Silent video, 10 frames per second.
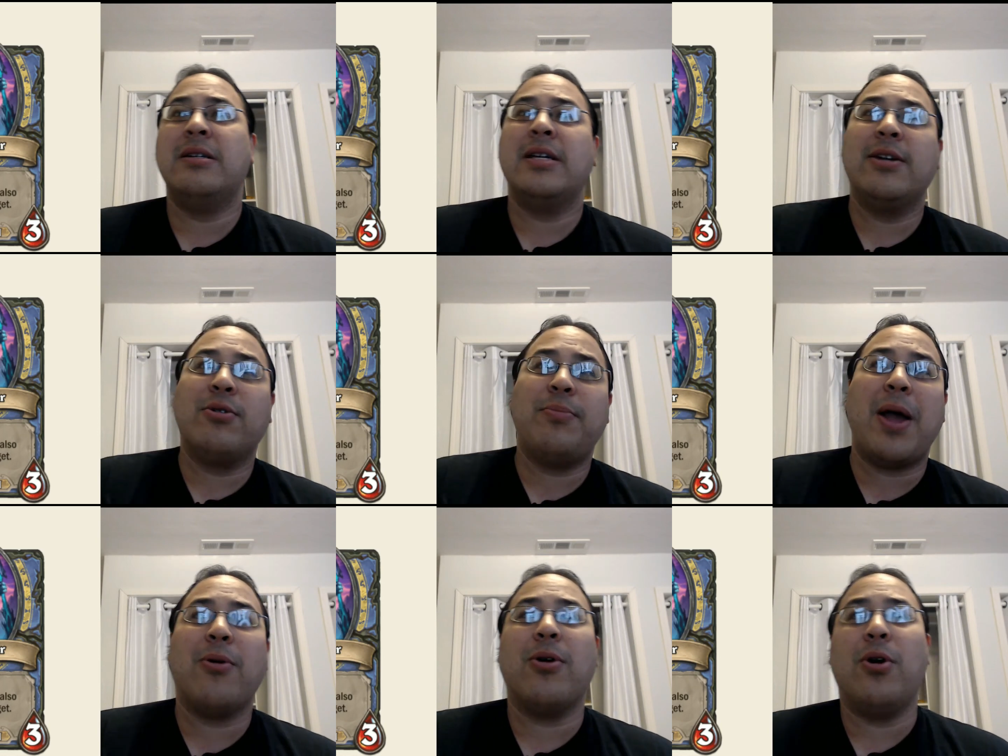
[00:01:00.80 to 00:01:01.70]
hero
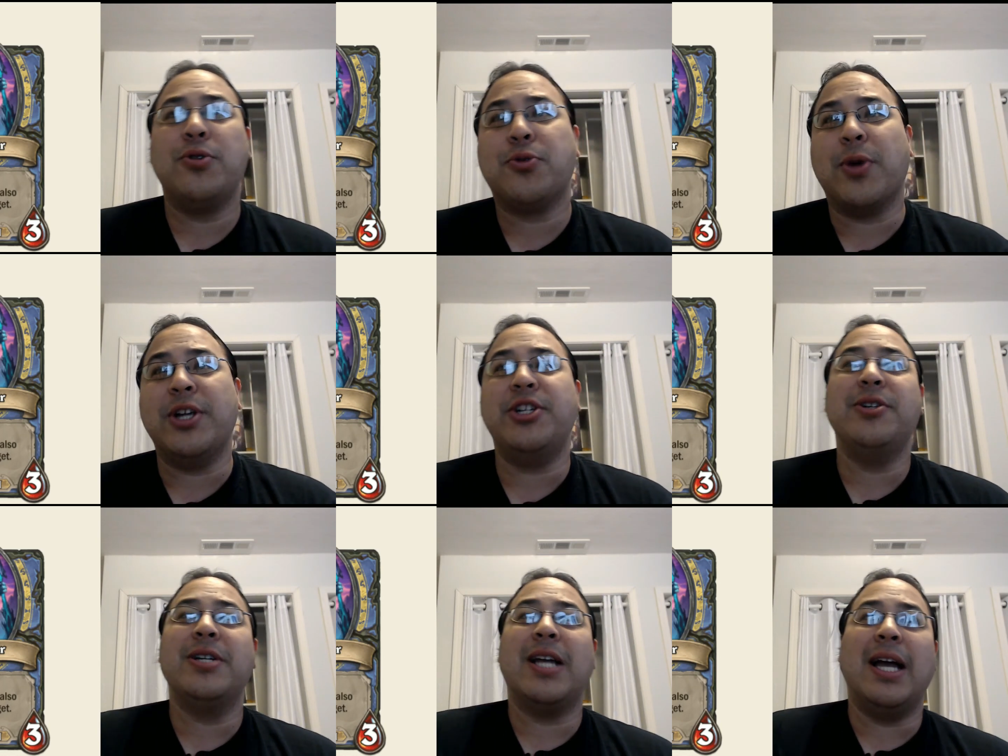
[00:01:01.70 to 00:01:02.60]
power
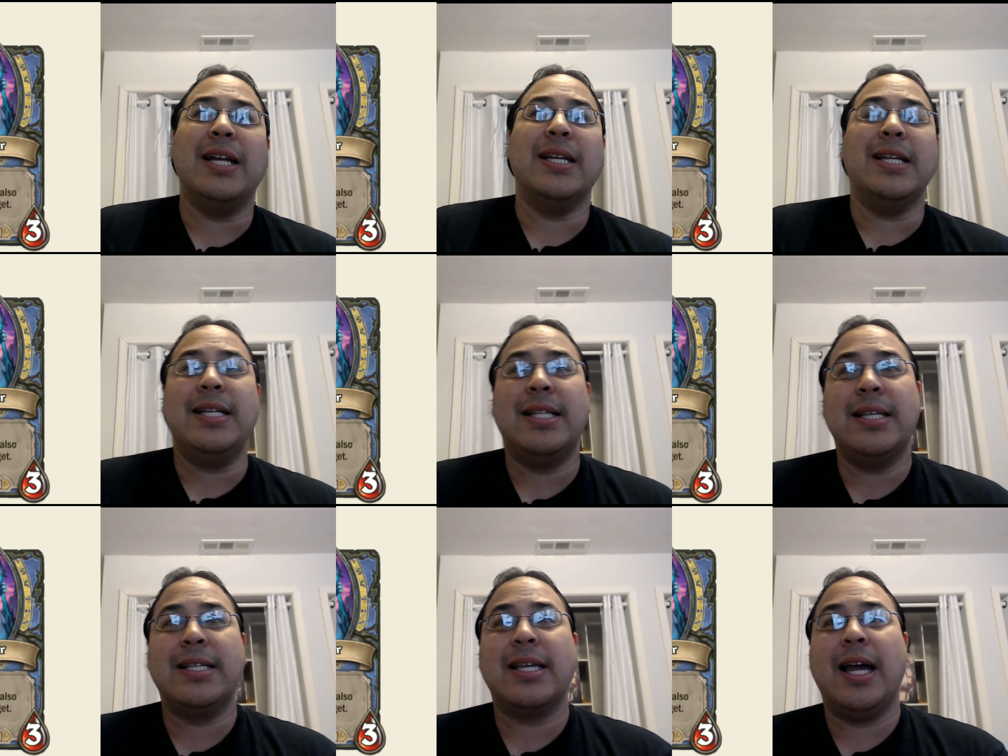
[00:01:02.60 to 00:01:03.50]
alteration, kind of neat.
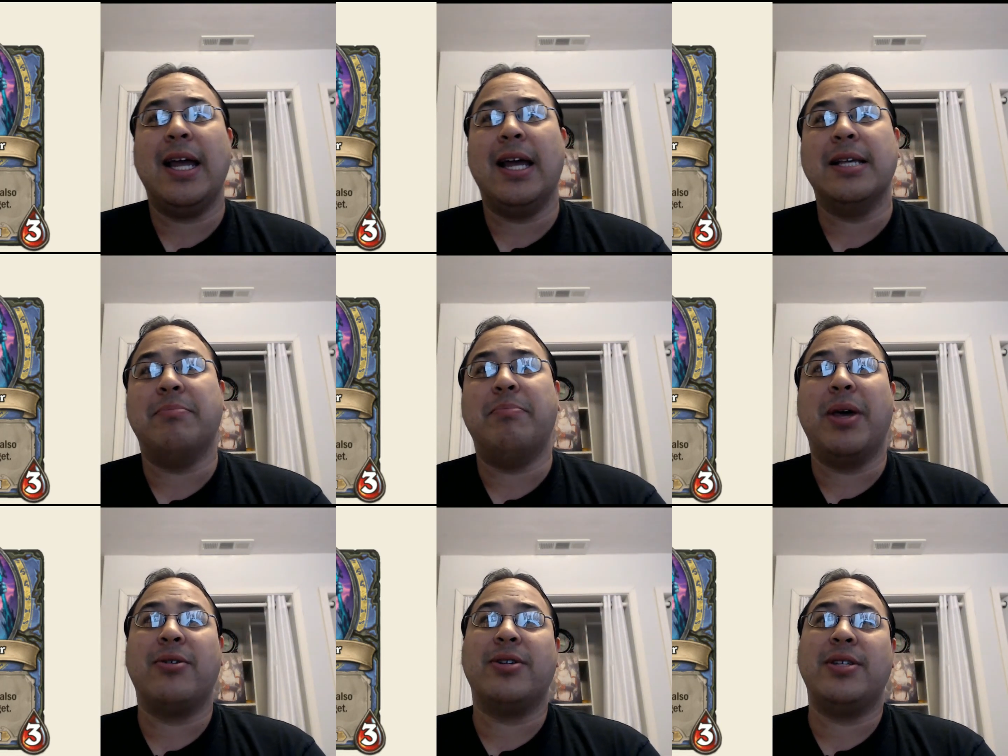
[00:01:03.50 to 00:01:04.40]
This guy has
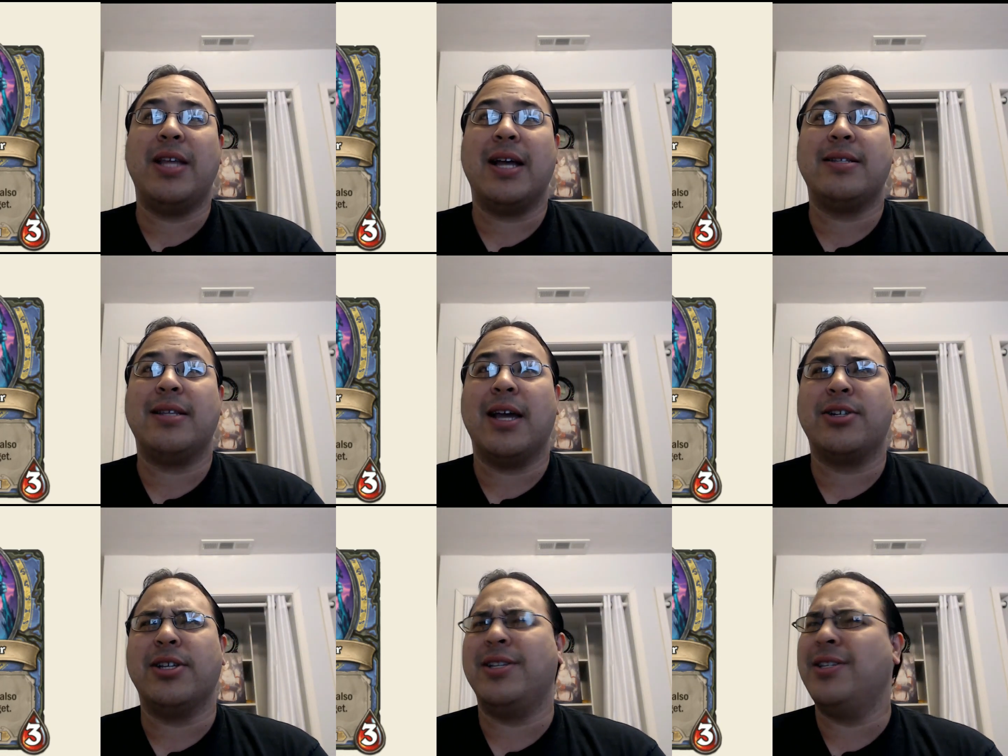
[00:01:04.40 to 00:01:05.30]
better stats to
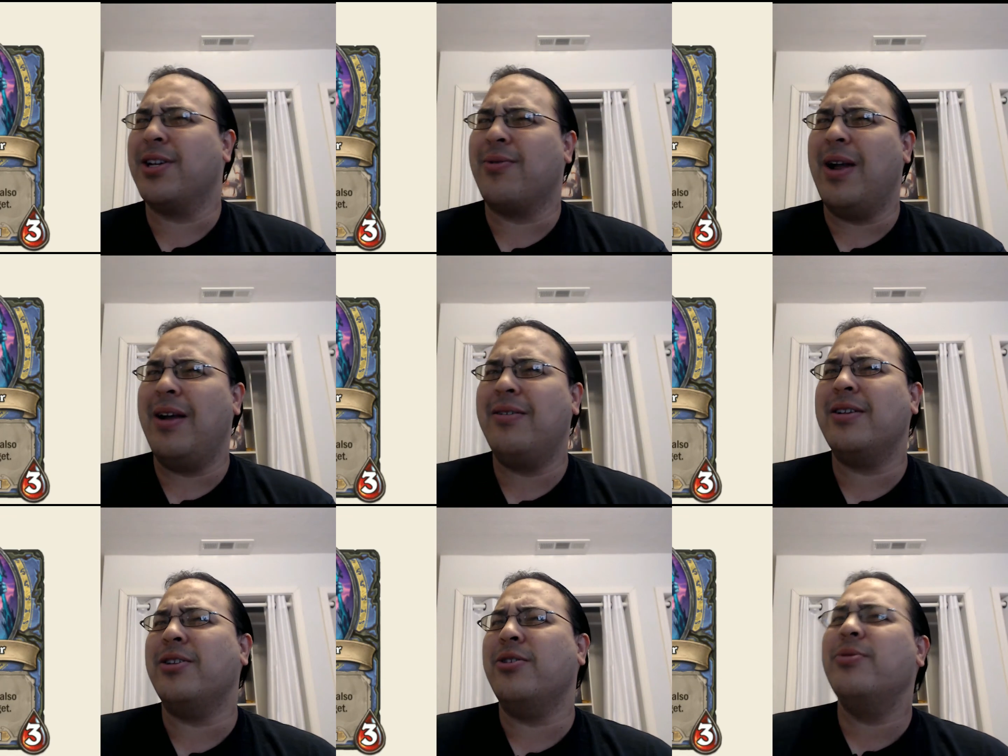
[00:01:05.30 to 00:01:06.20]
actually stick around
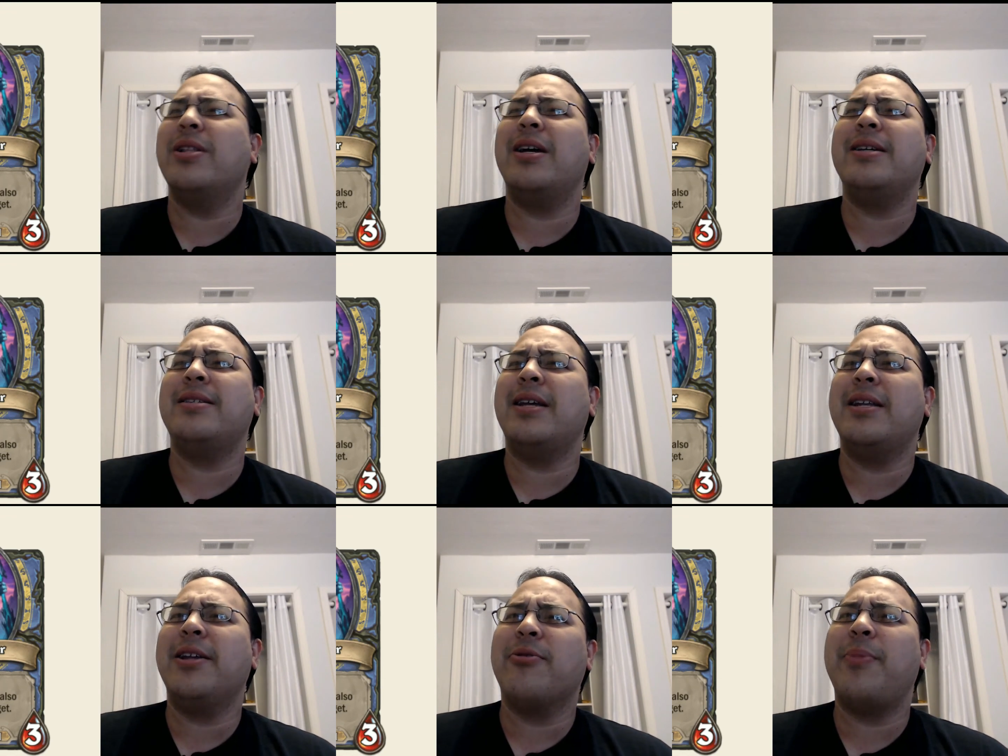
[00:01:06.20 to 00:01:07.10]
and utilize said
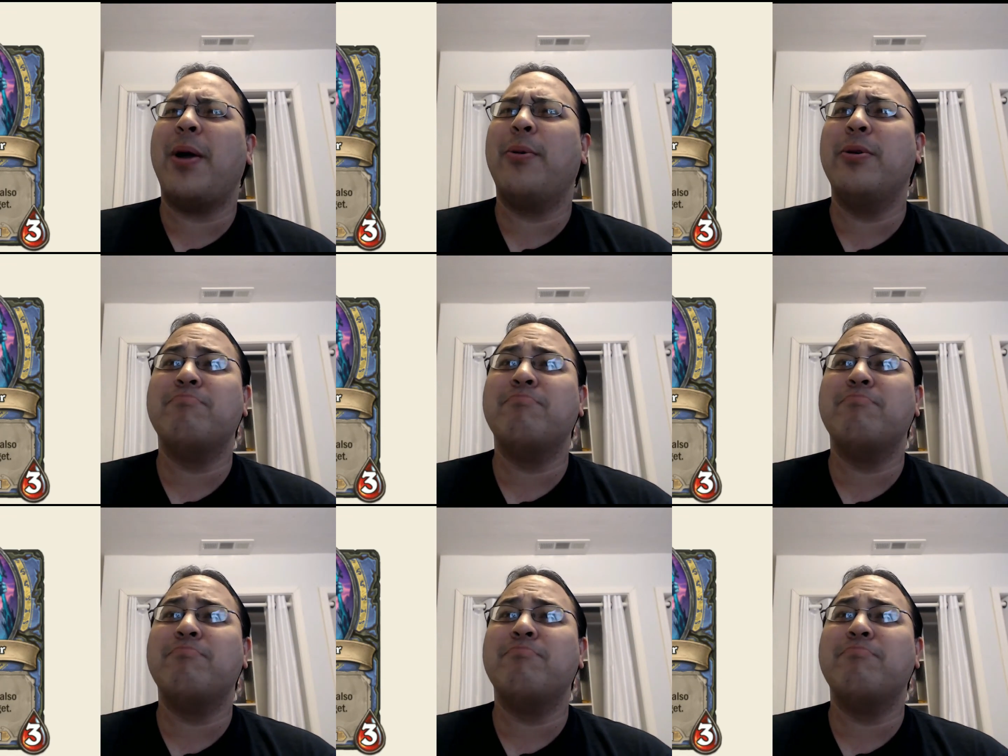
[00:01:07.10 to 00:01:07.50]
hero power.